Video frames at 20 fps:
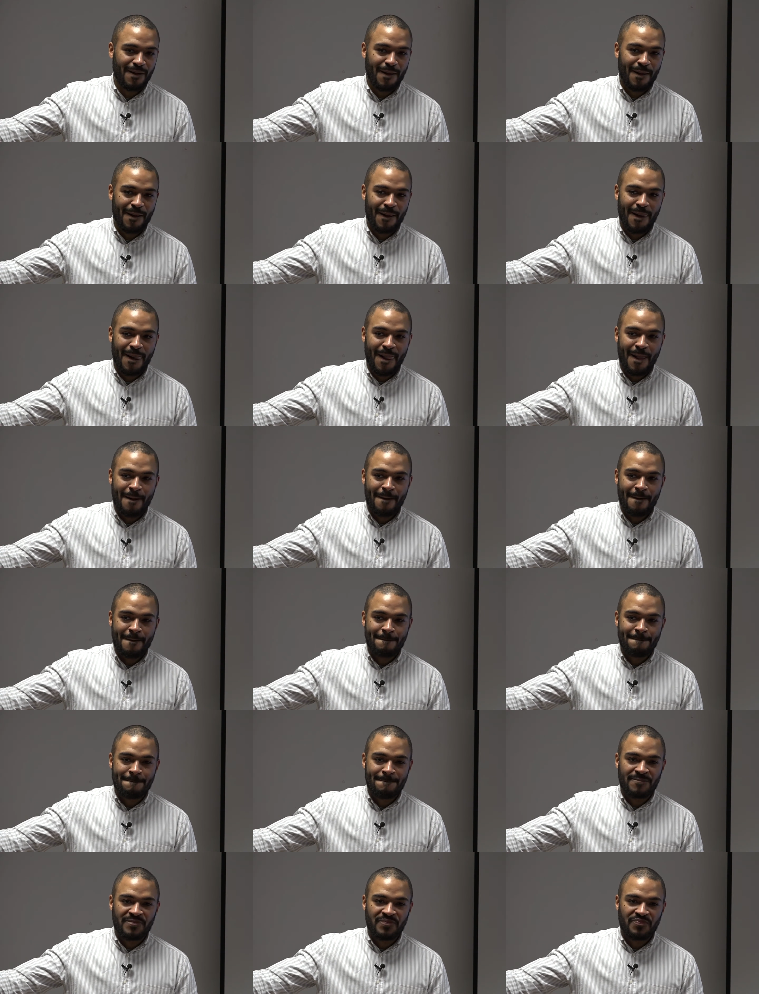
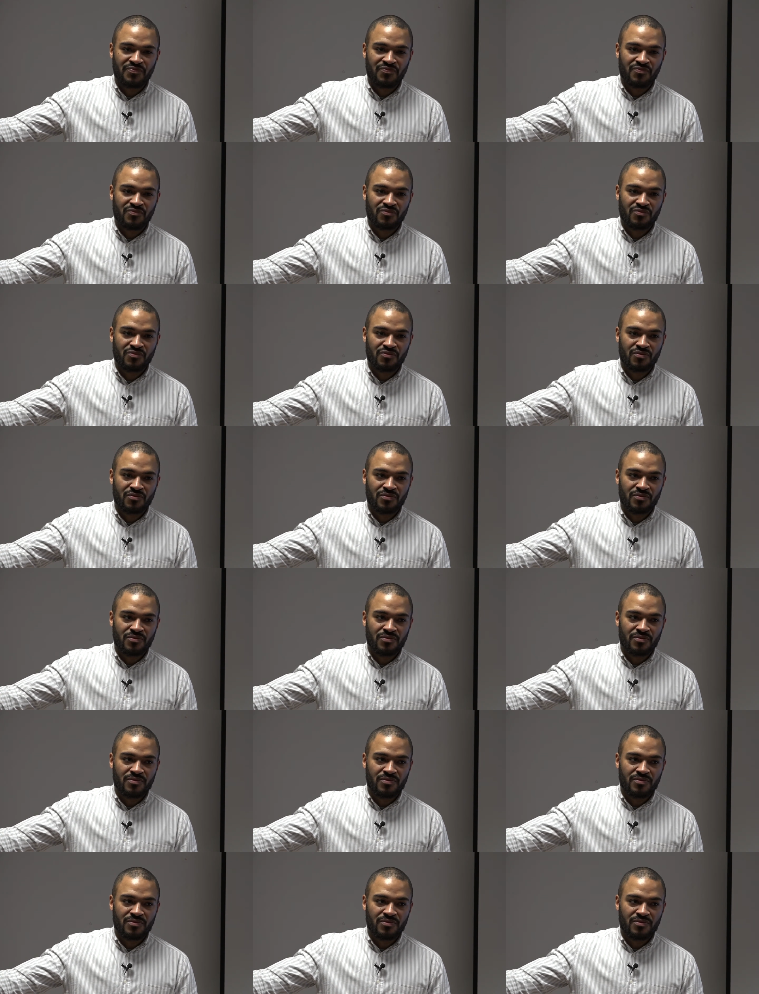(no one is talking)